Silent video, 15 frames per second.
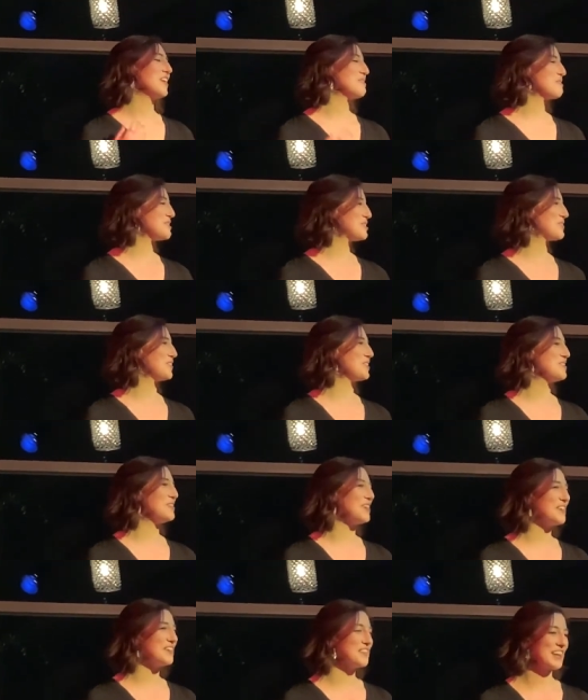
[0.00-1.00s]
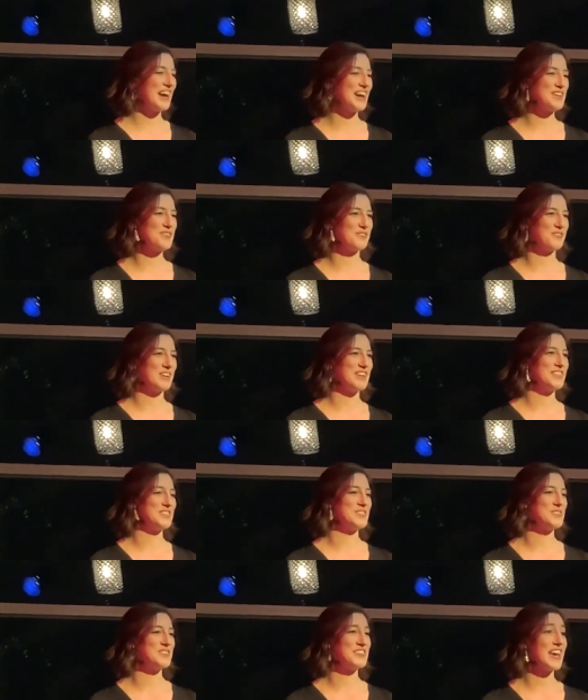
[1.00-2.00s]
I wish for you all the kind of
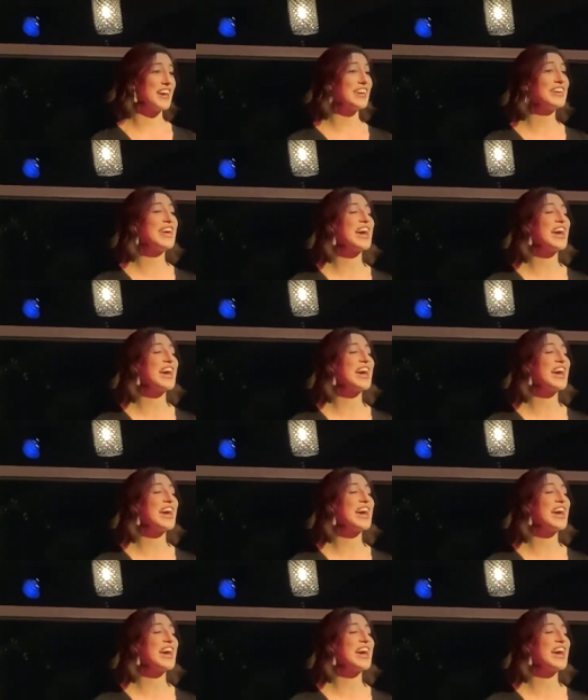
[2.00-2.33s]
friends who say,